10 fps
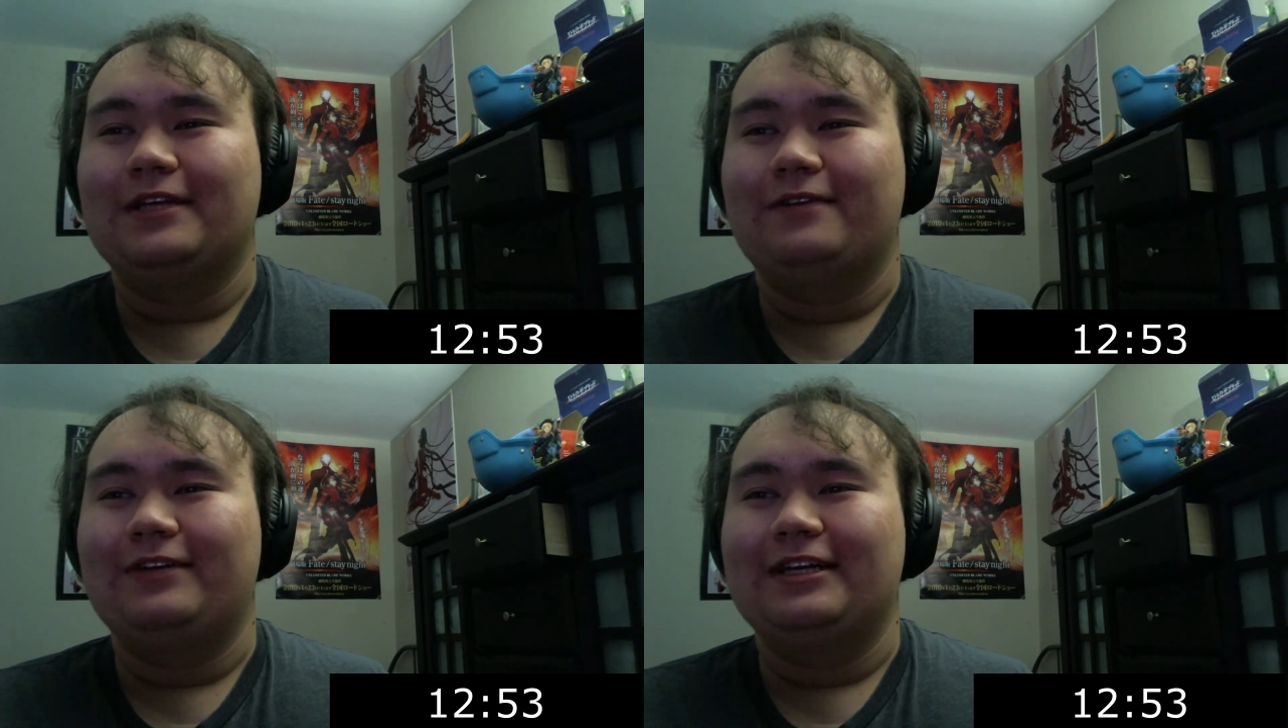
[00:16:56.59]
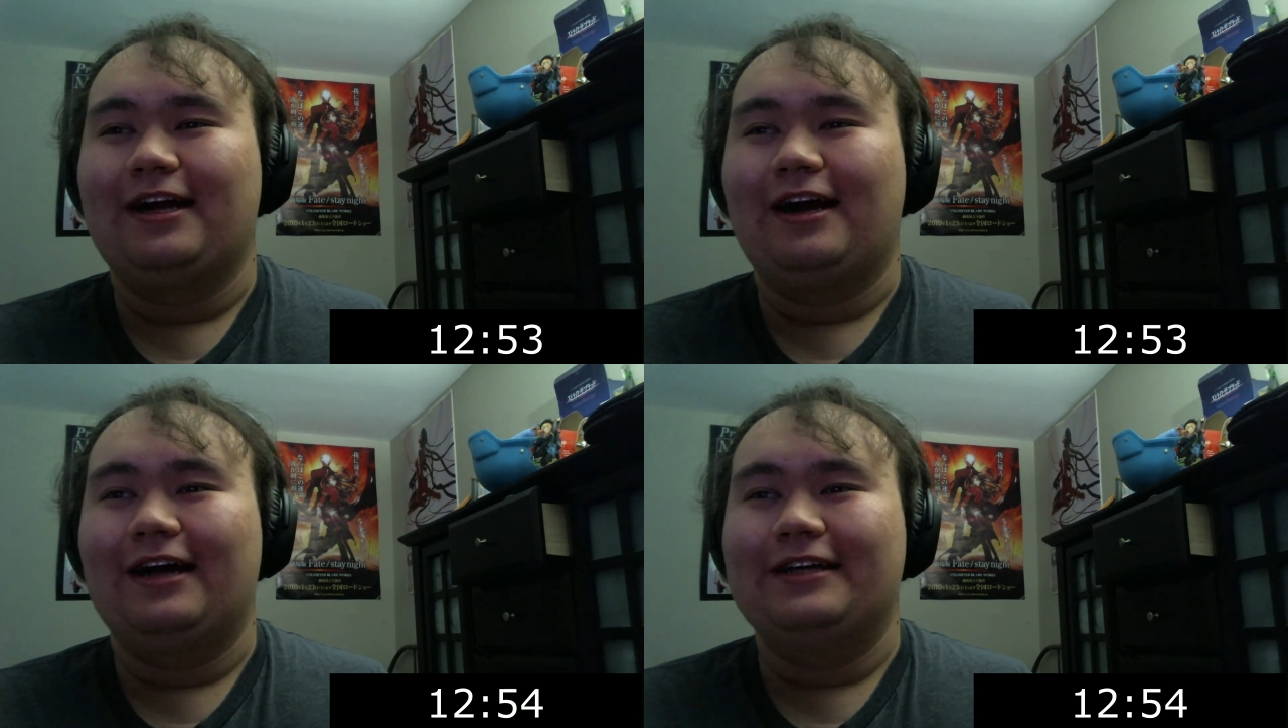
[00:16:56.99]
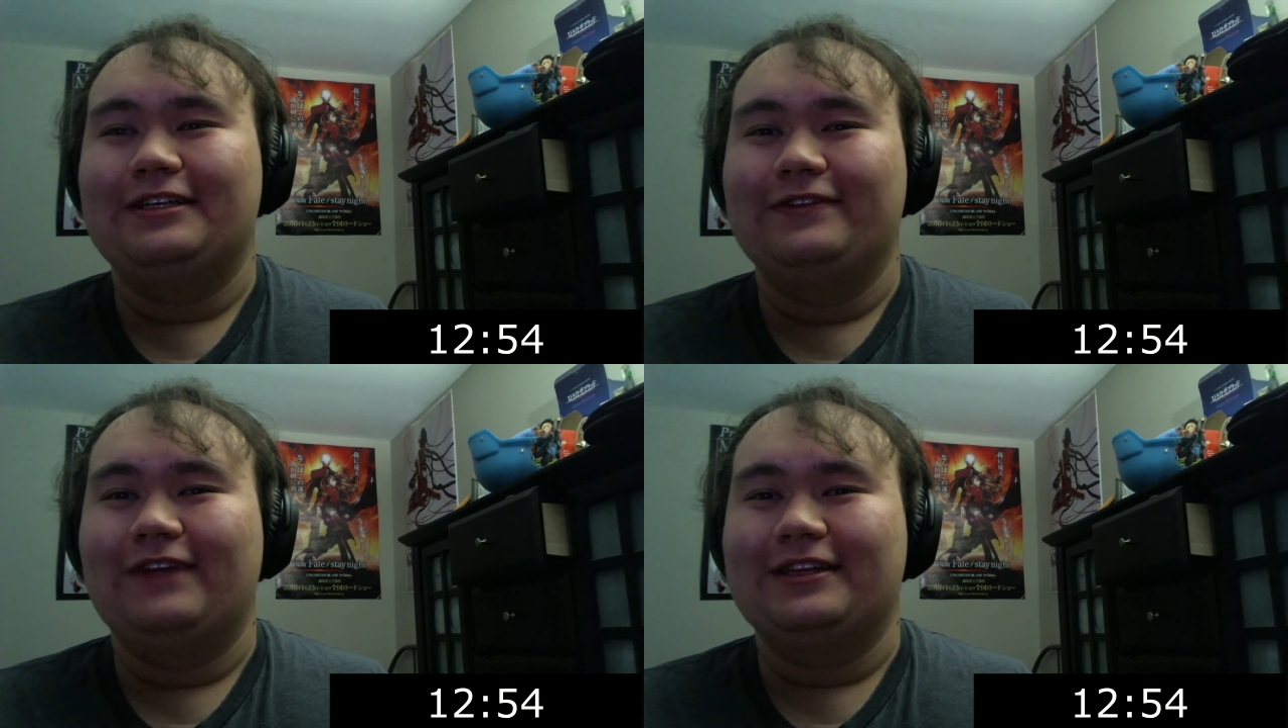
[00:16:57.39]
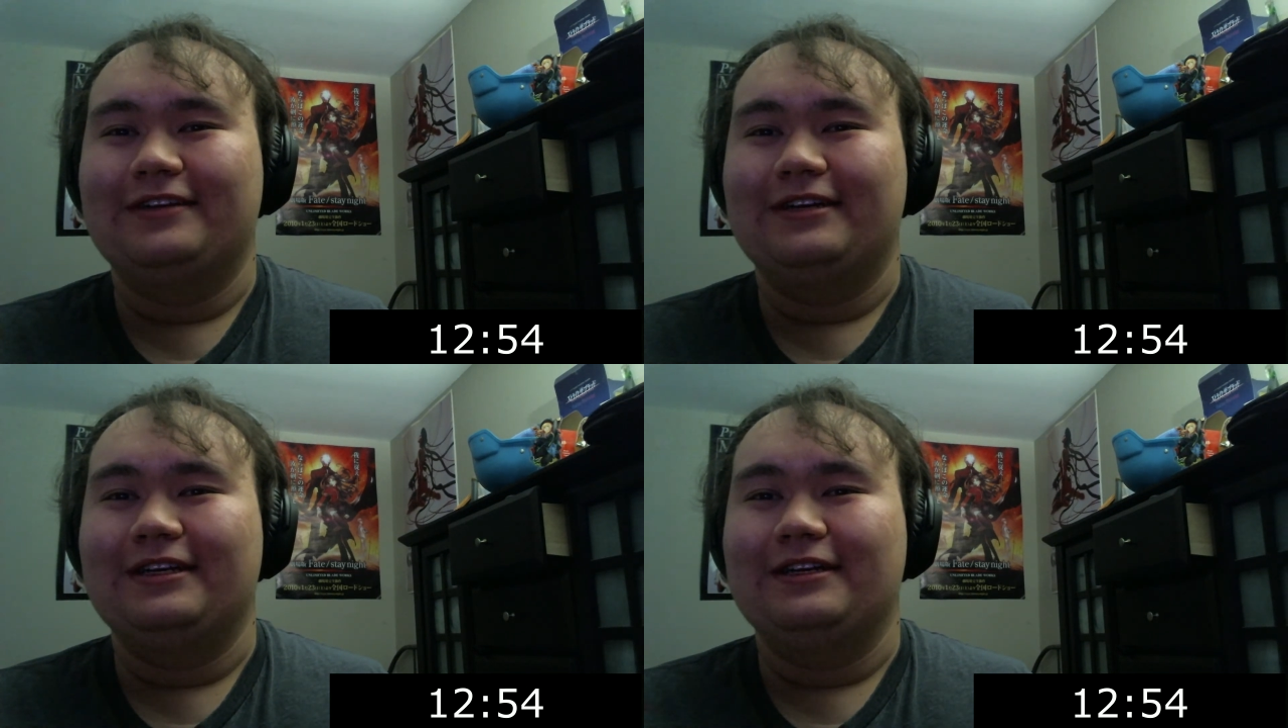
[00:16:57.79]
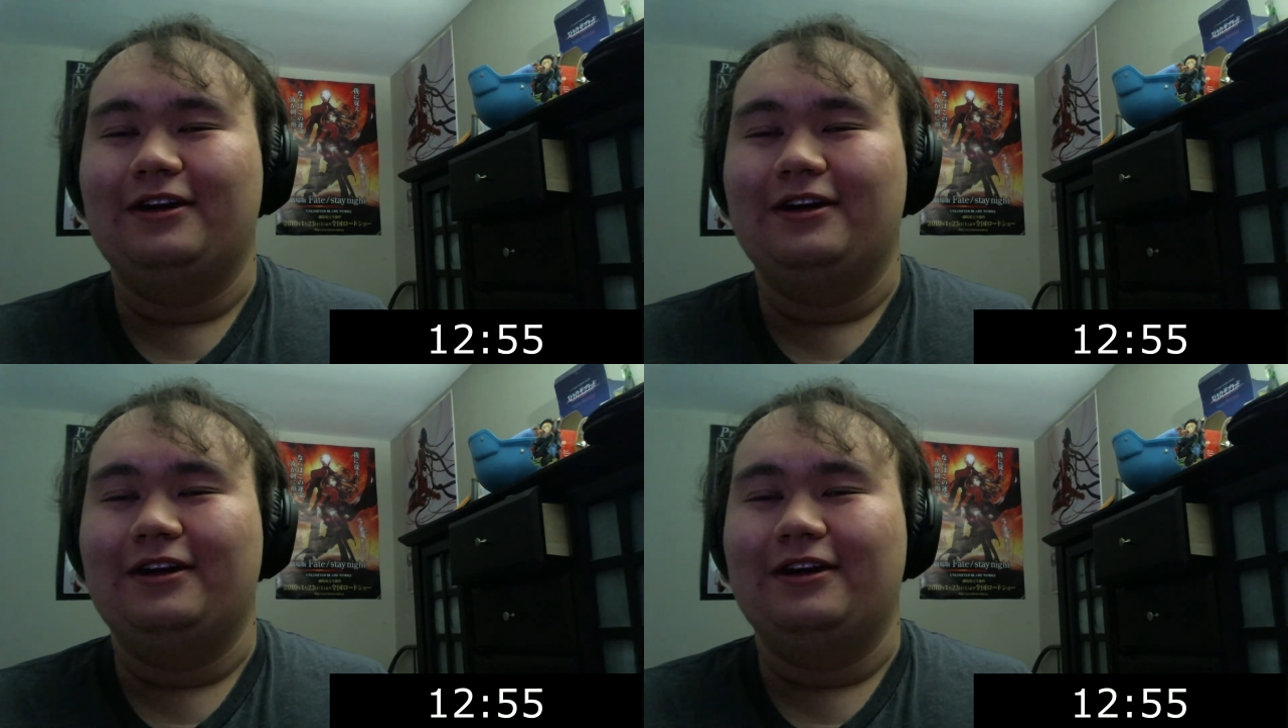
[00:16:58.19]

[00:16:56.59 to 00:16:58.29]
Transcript: Rika Hanyu Featherine